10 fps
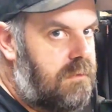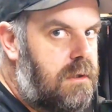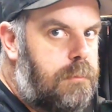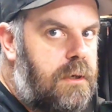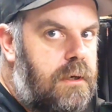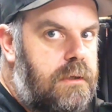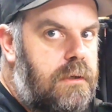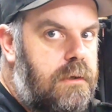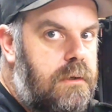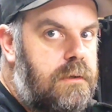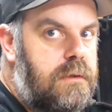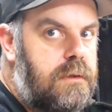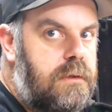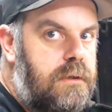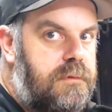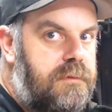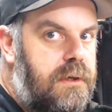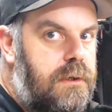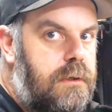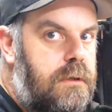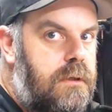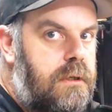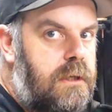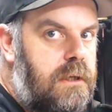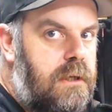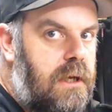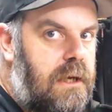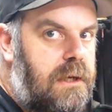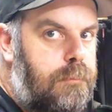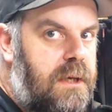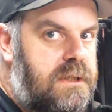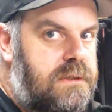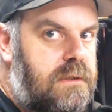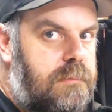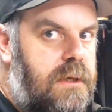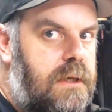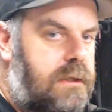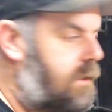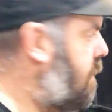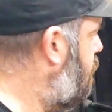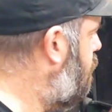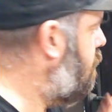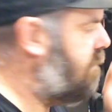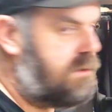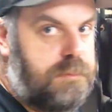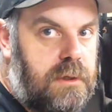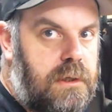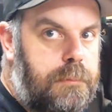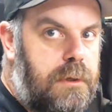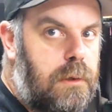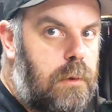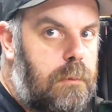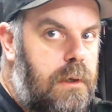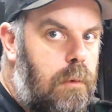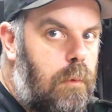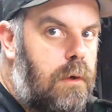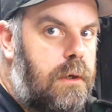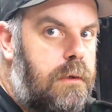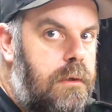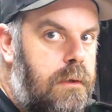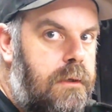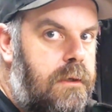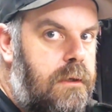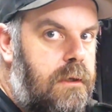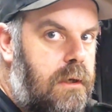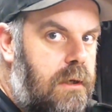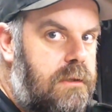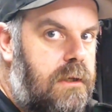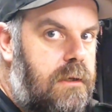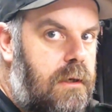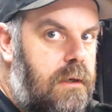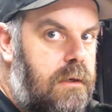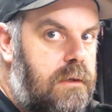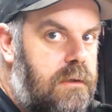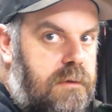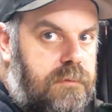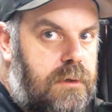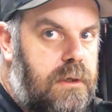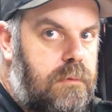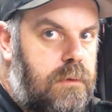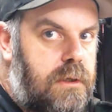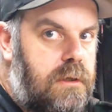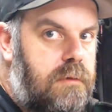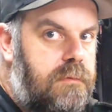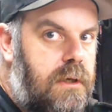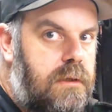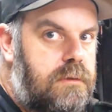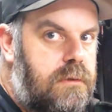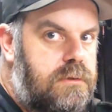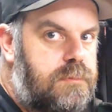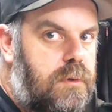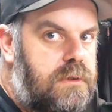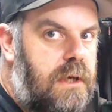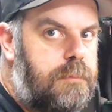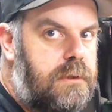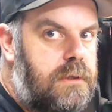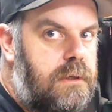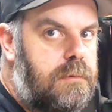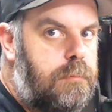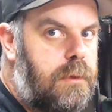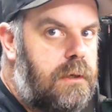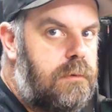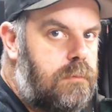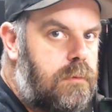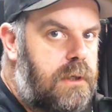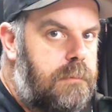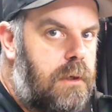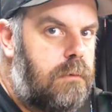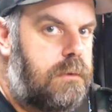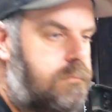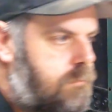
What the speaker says: here behind the inner fender, and make sure I'm not going to get any overspray up here where we don't want it. And then if we're good, we're good. If not, throw some more tape on there, but we'll keep going.